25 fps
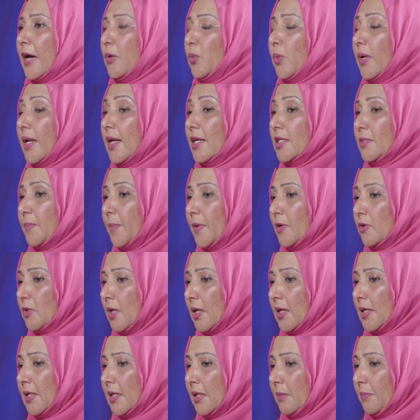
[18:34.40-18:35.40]
And when I spoke
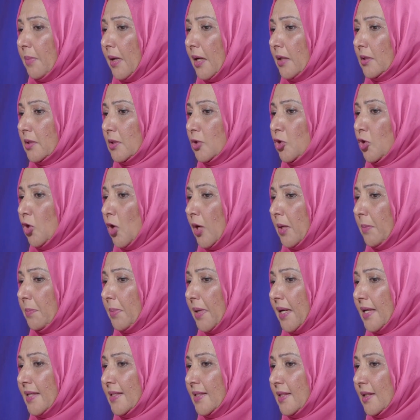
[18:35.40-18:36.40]
earlier about, you know,
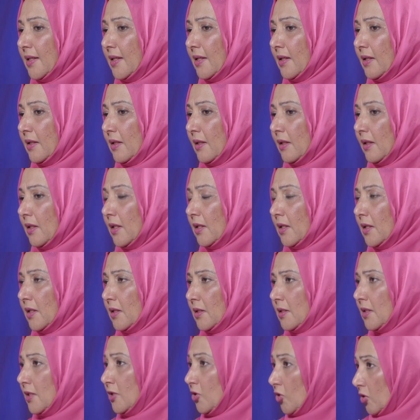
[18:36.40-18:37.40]
embracing
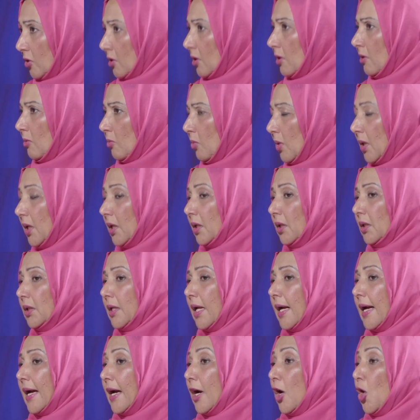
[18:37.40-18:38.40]
the digital world,